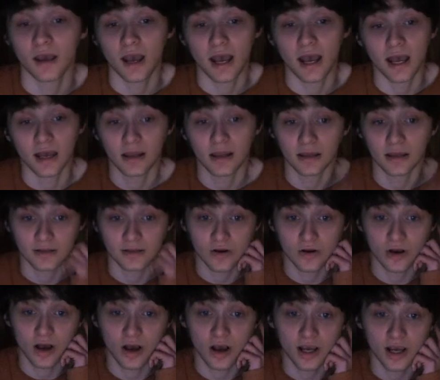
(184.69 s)
and has
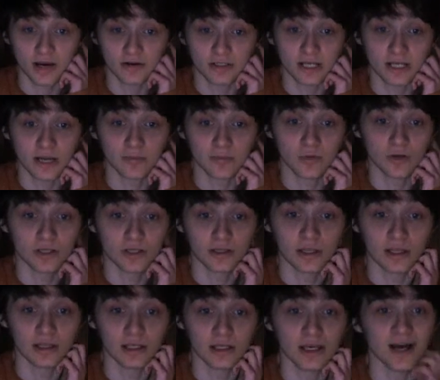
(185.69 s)
got a higher attack point
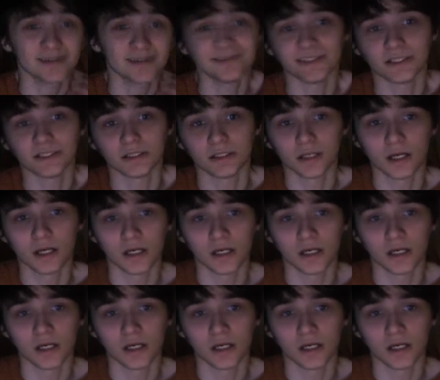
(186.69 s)
than the other